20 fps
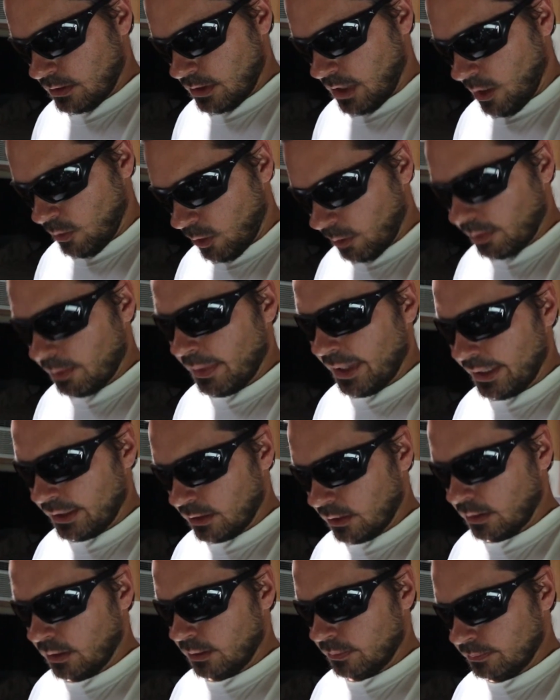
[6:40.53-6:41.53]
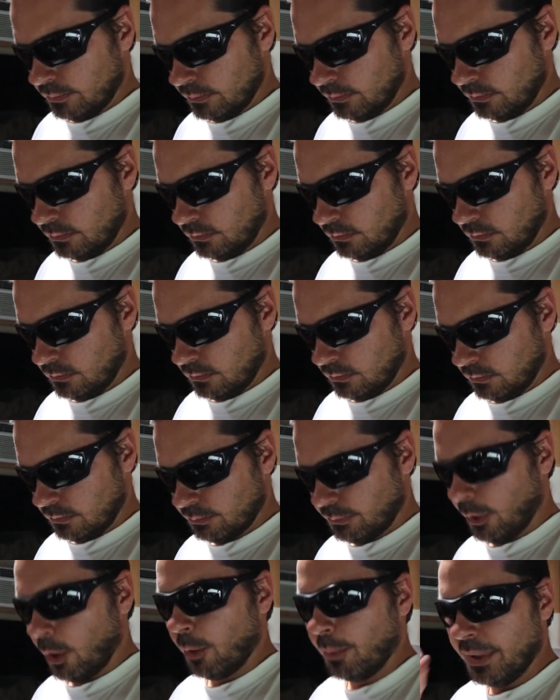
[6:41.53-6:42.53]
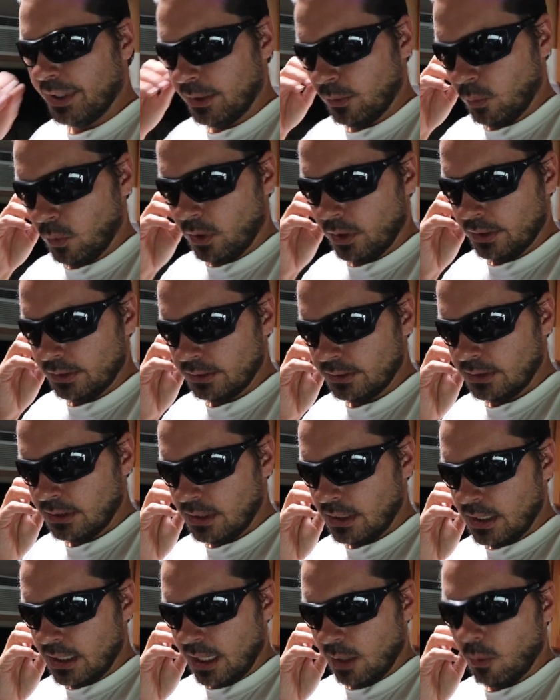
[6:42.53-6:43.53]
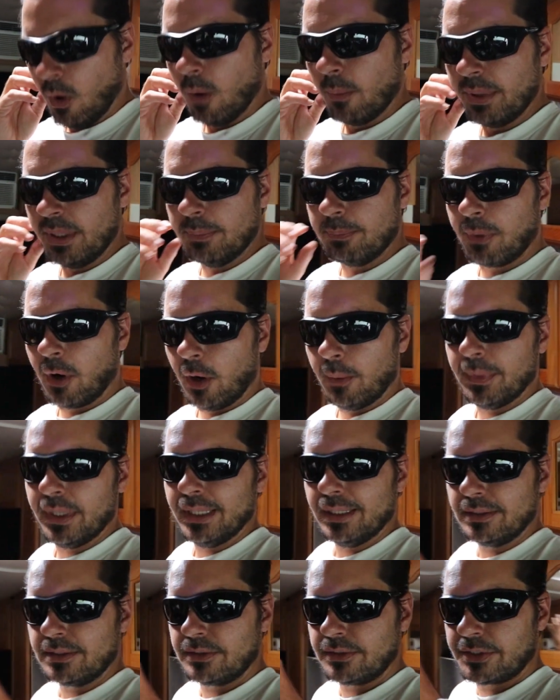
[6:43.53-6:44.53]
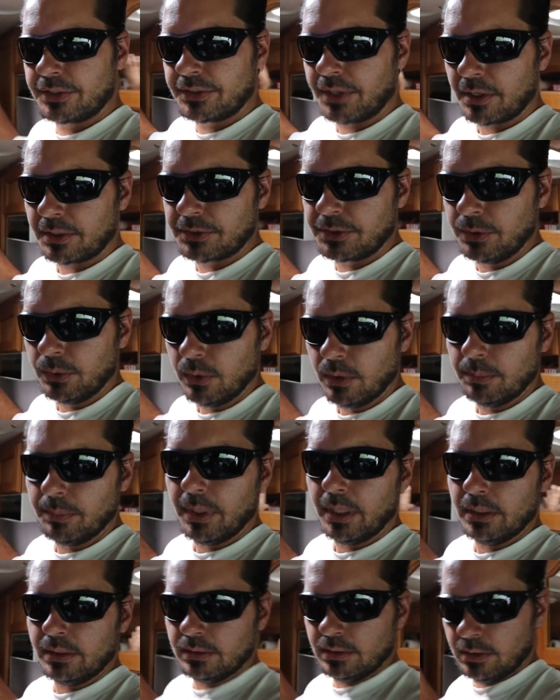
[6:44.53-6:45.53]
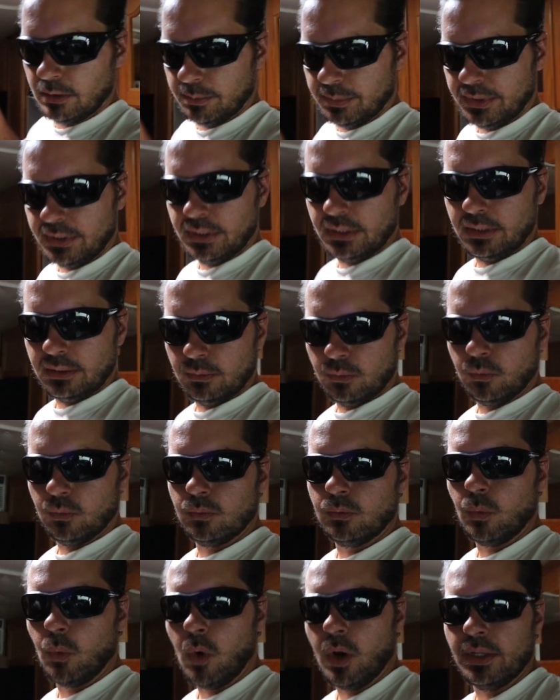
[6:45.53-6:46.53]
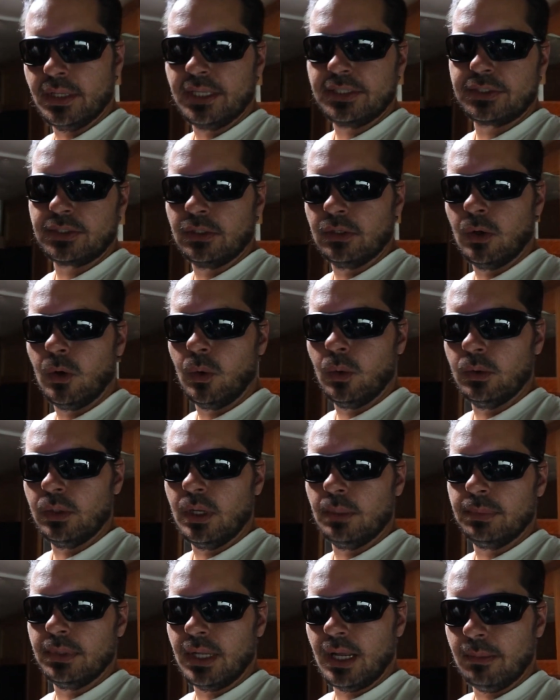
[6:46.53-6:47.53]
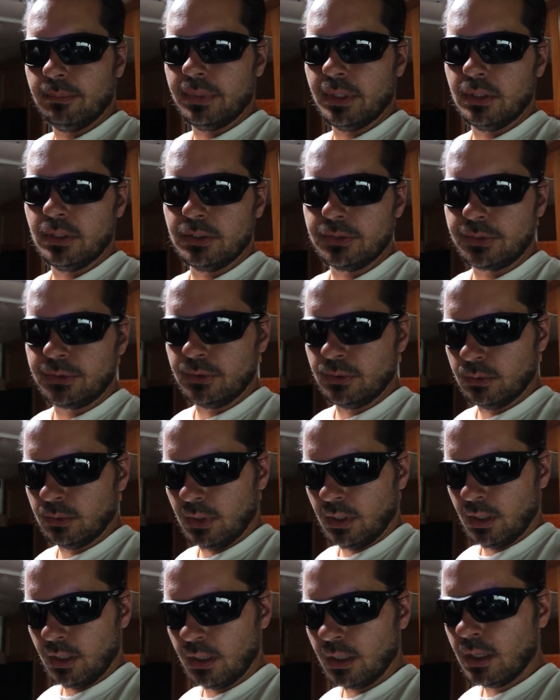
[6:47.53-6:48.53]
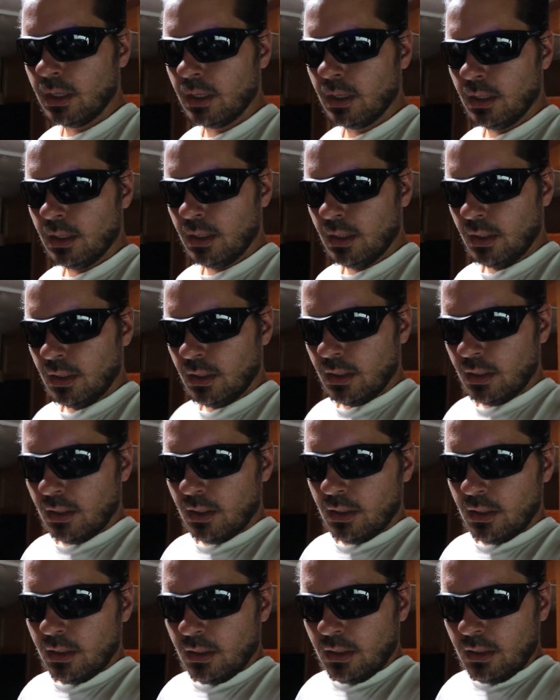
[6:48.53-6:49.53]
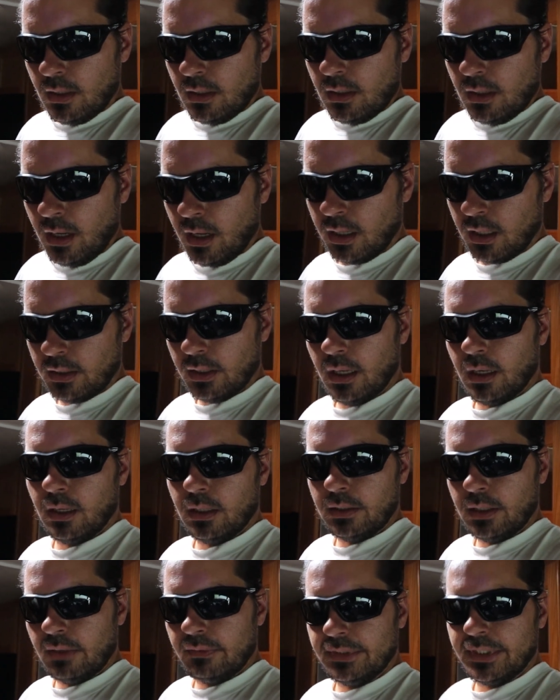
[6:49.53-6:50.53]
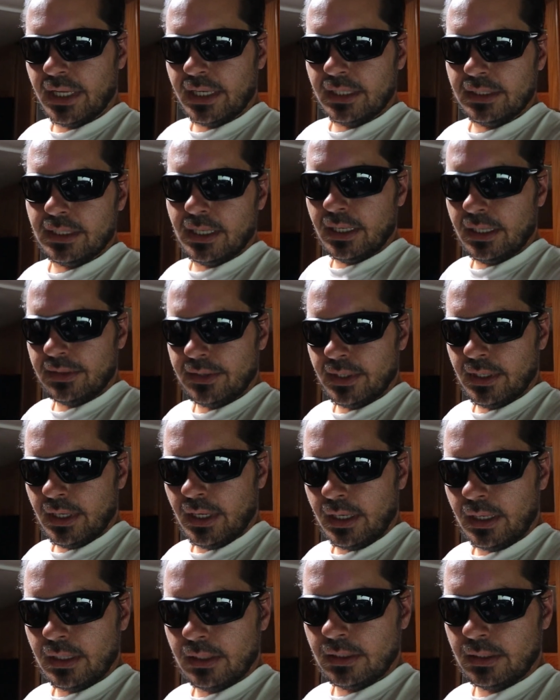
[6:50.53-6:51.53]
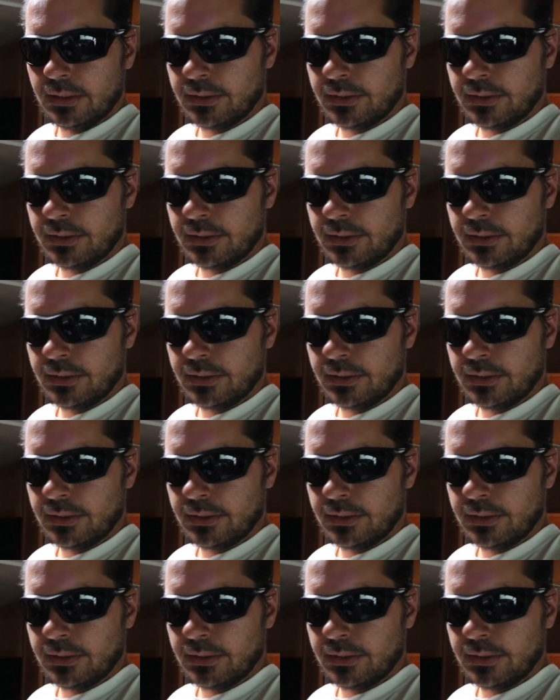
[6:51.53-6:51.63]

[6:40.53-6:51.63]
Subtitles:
I will be making a permanent one. It won't be permanent stuck to it, but it'll be one that's going to hold up a lot better to every day-to-day thing.